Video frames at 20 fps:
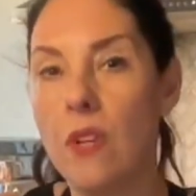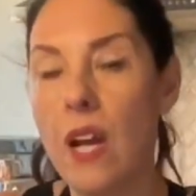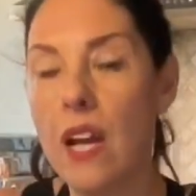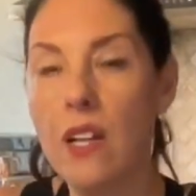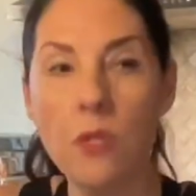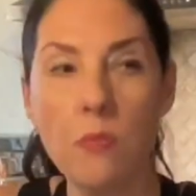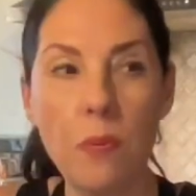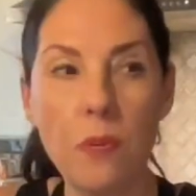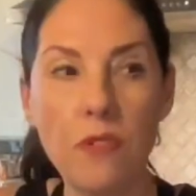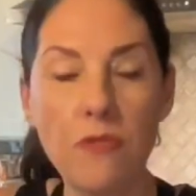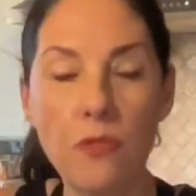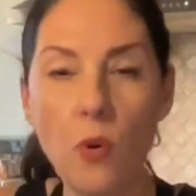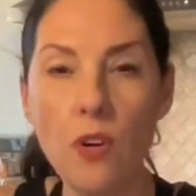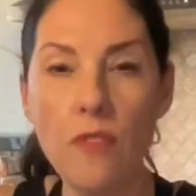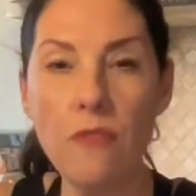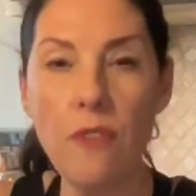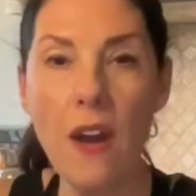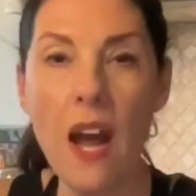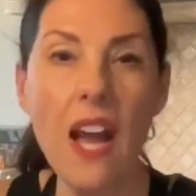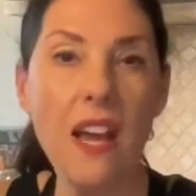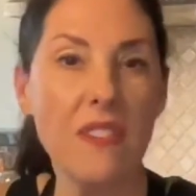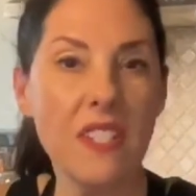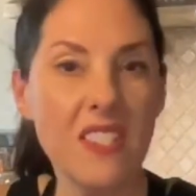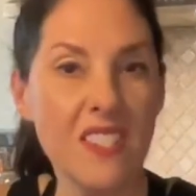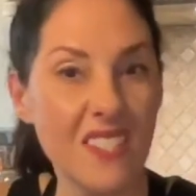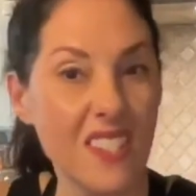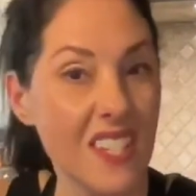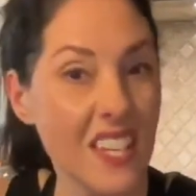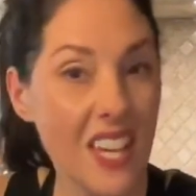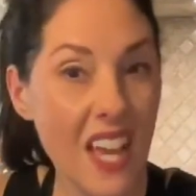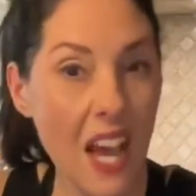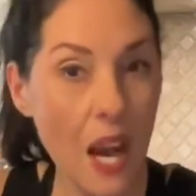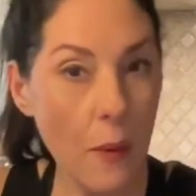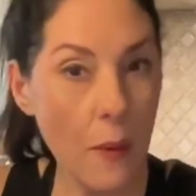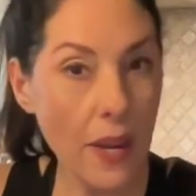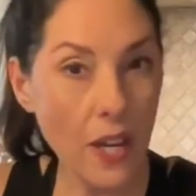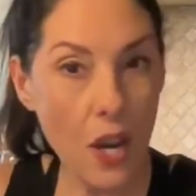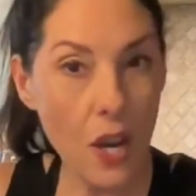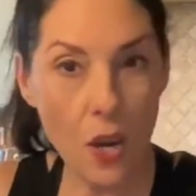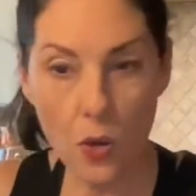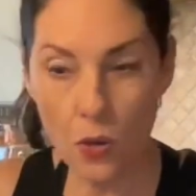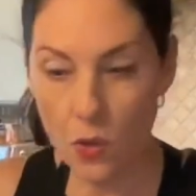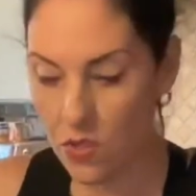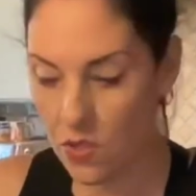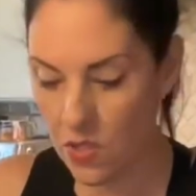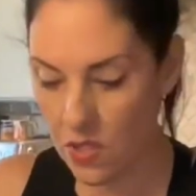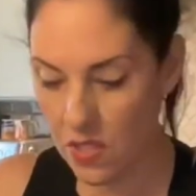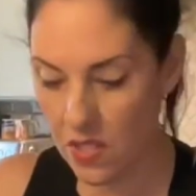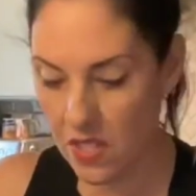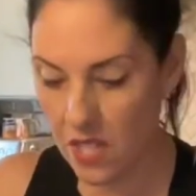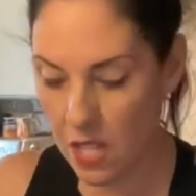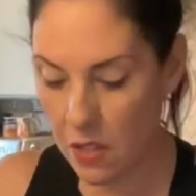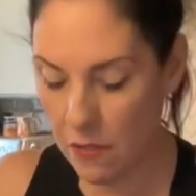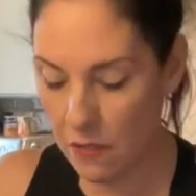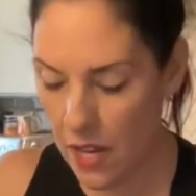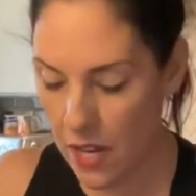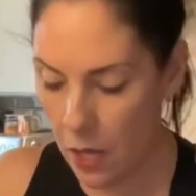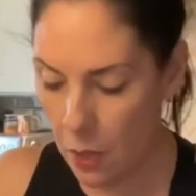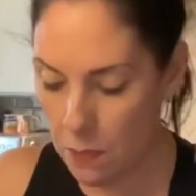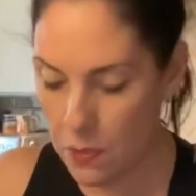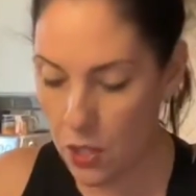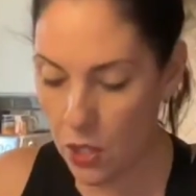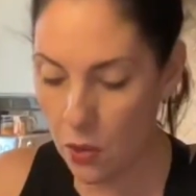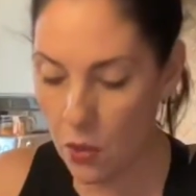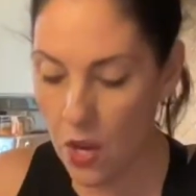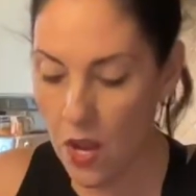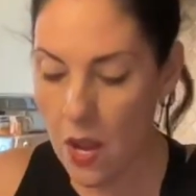before 5 and see how it goes and see if it helps you.